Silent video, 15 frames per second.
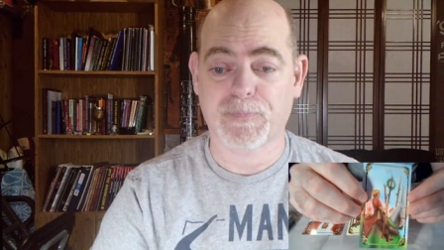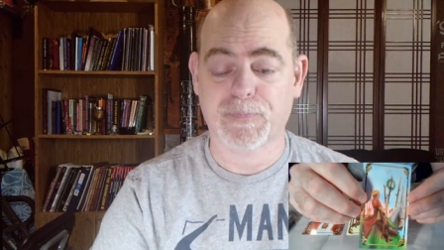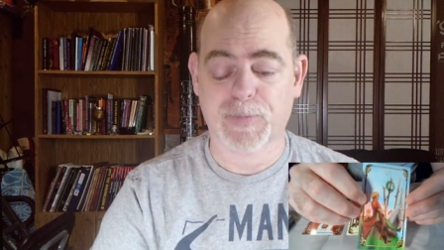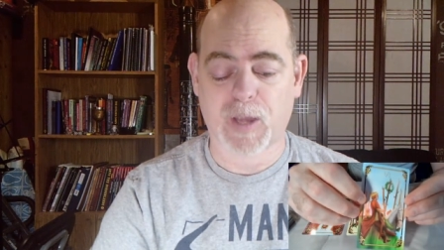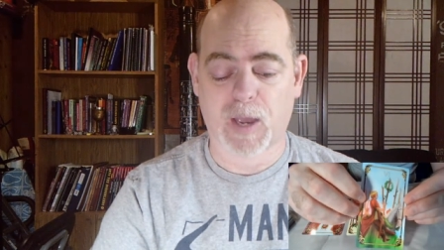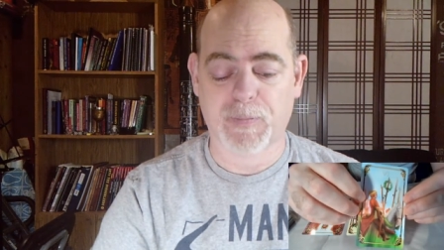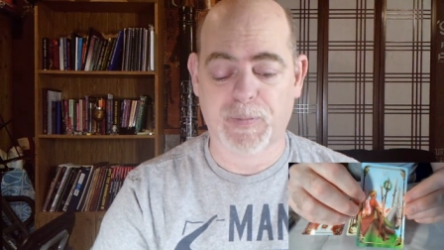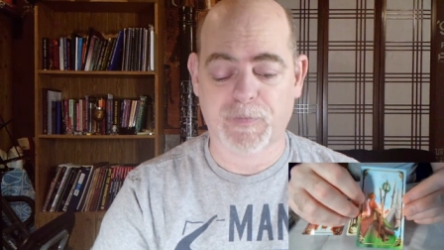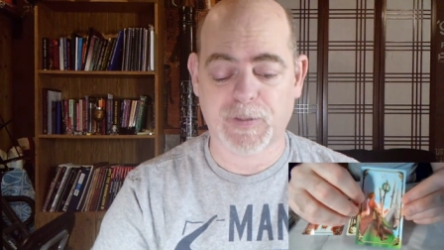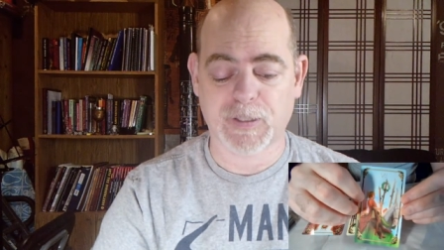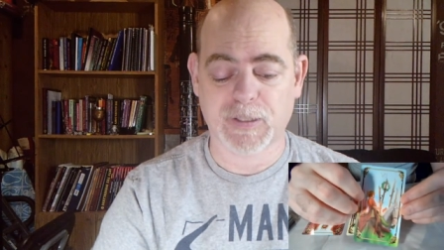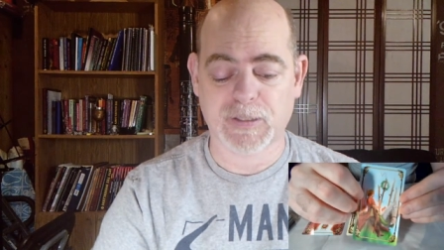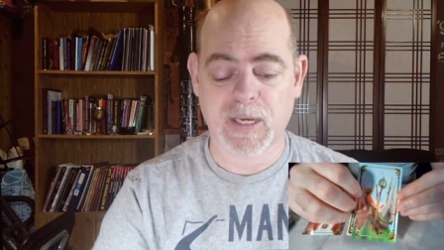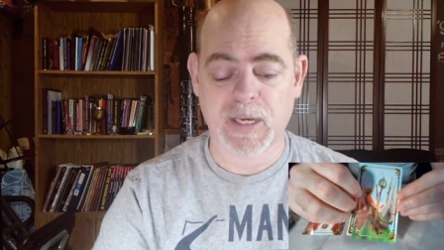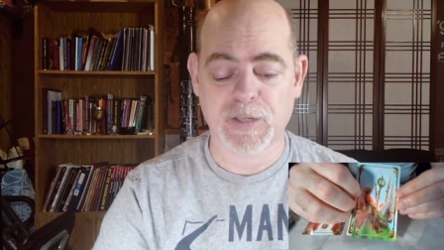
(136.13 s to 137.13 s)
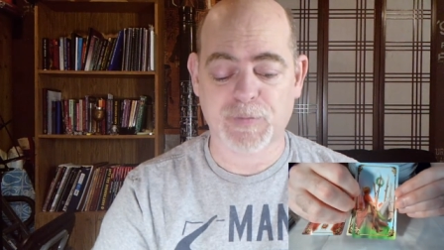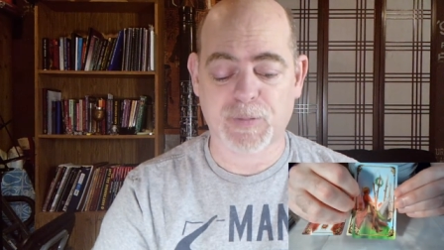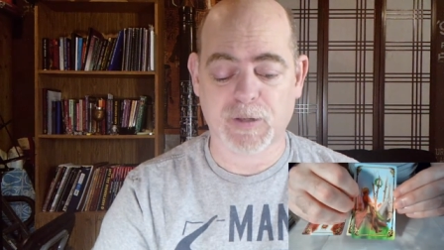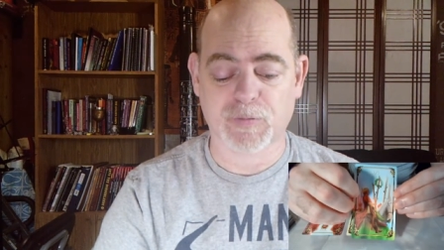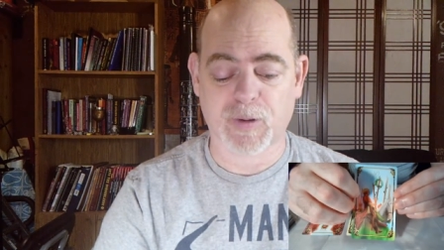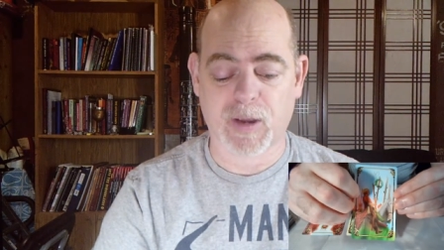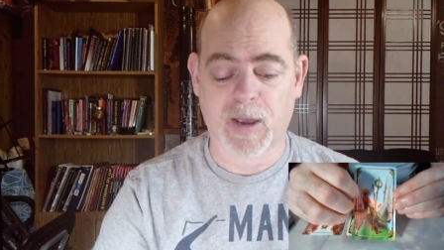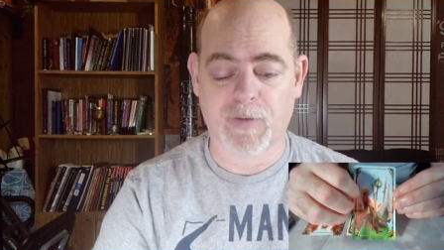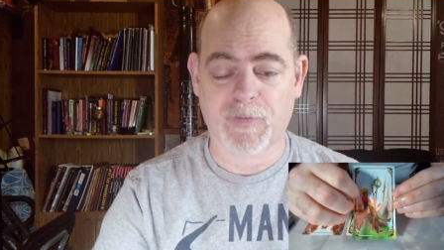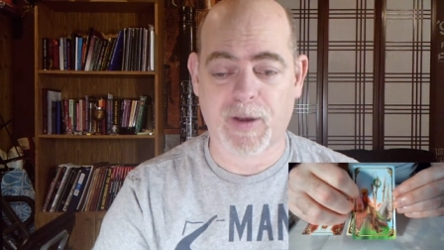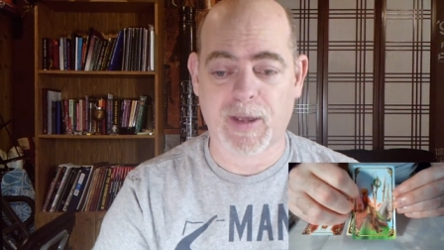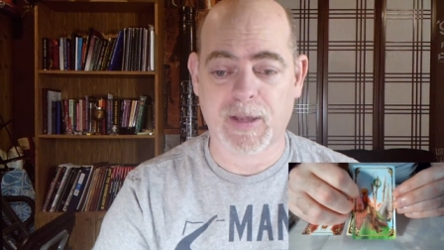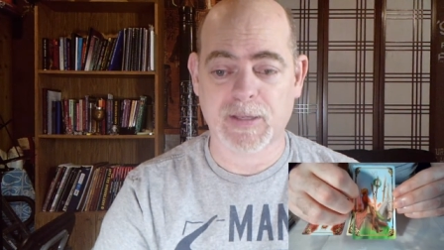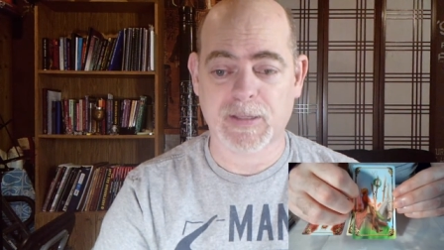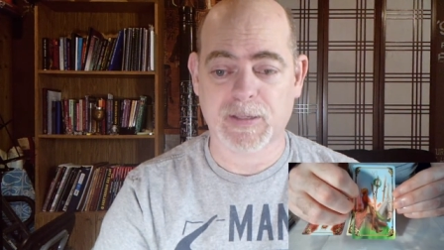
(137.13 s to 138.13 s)
type of success because we have
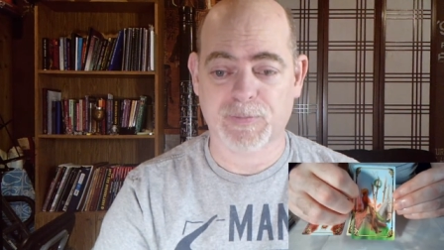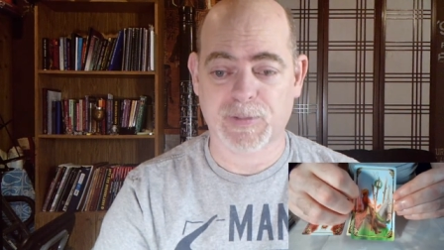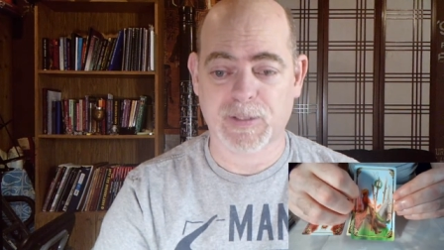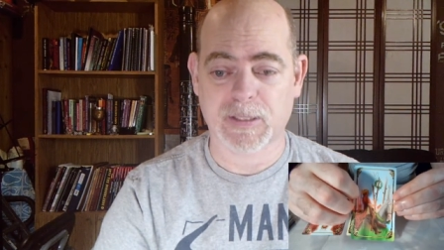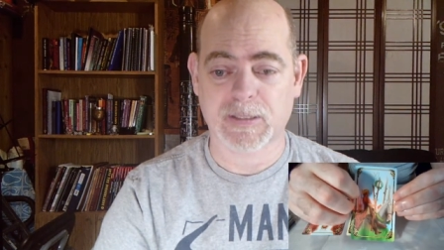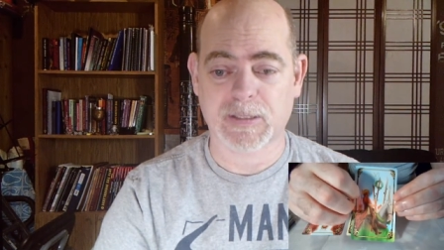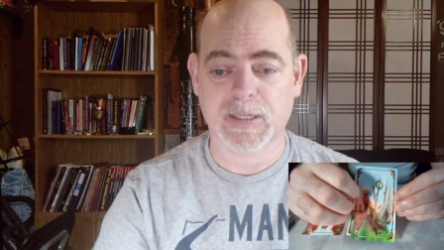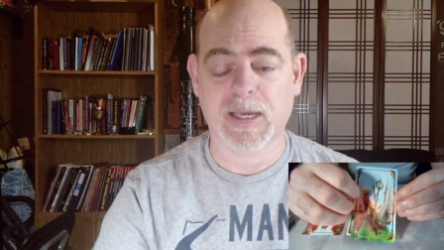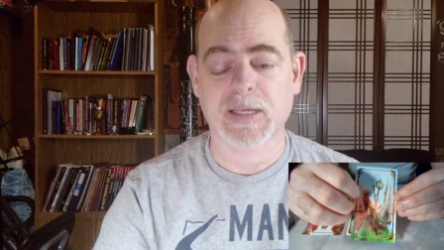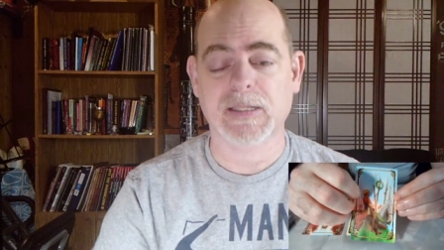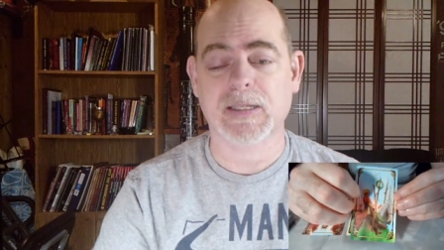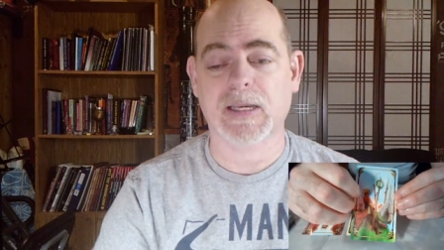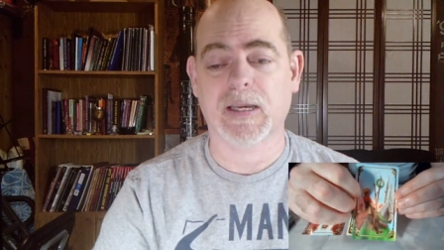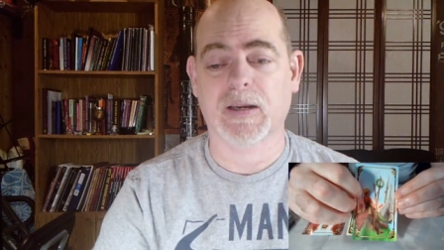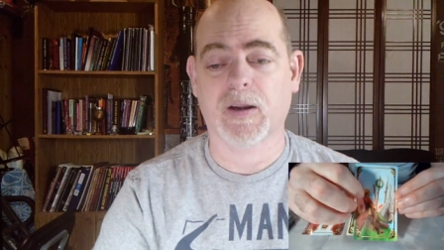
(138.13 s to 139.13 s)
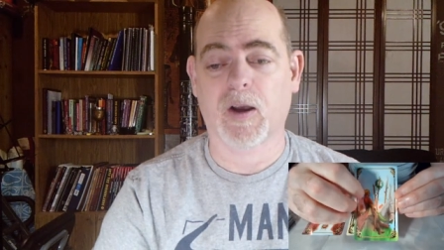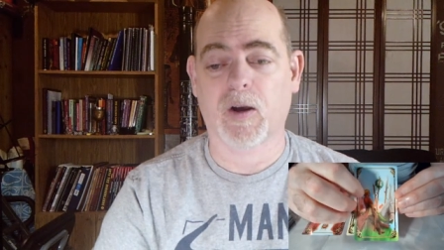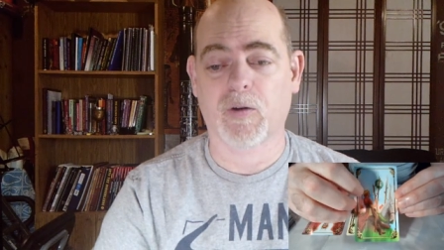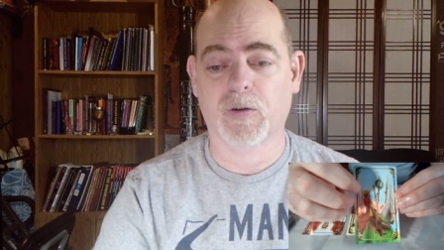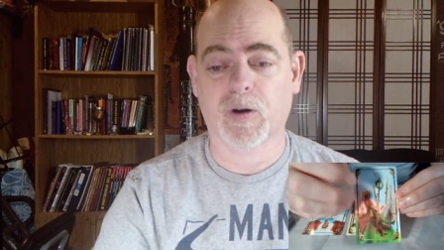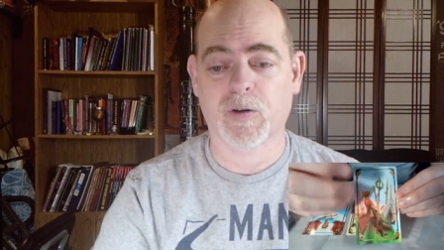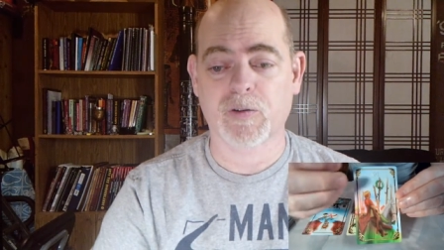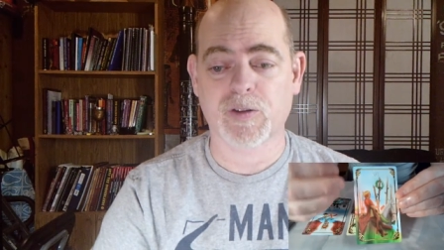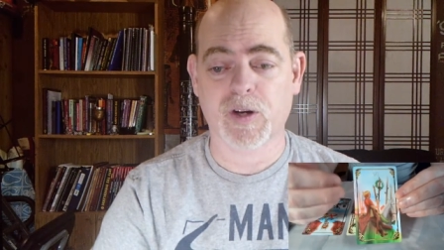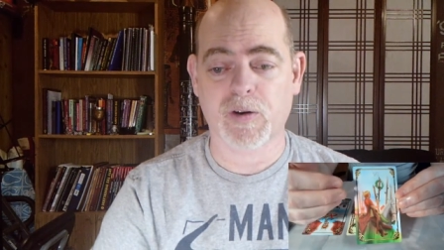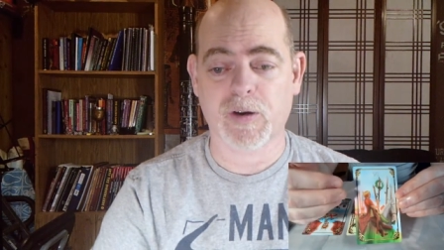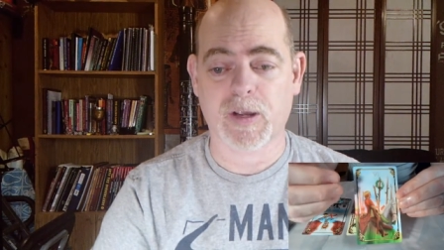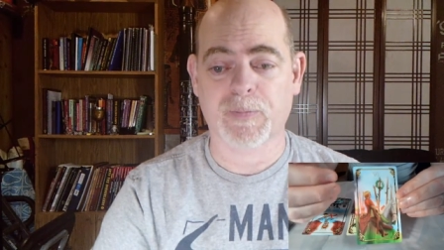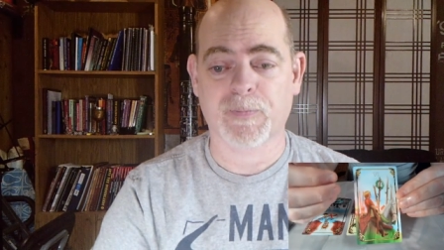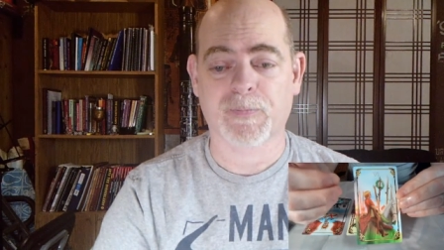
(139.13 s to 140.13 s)
had some success on our journey.